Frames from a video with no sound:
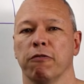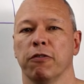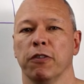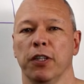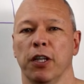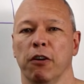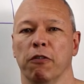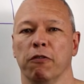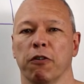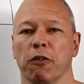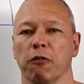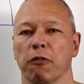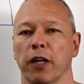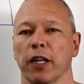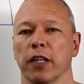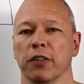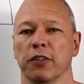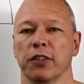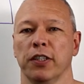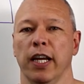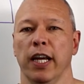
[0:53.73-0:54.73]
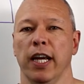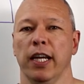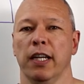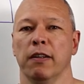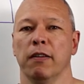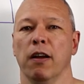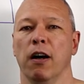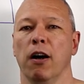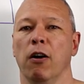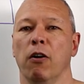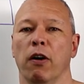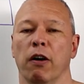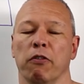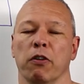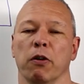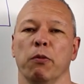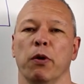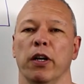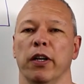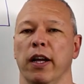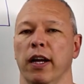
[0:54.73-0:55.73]
you know, for real estate, oh,
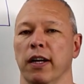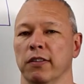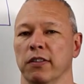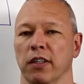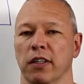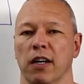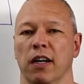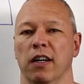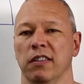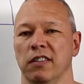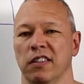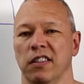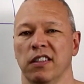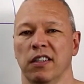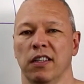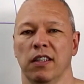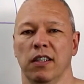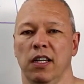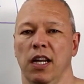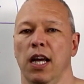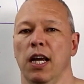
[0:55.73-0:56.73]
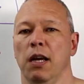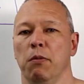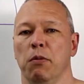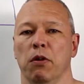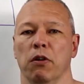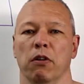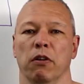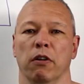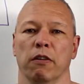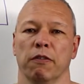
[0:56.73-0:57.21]
everyone has a cousin, a neighbor,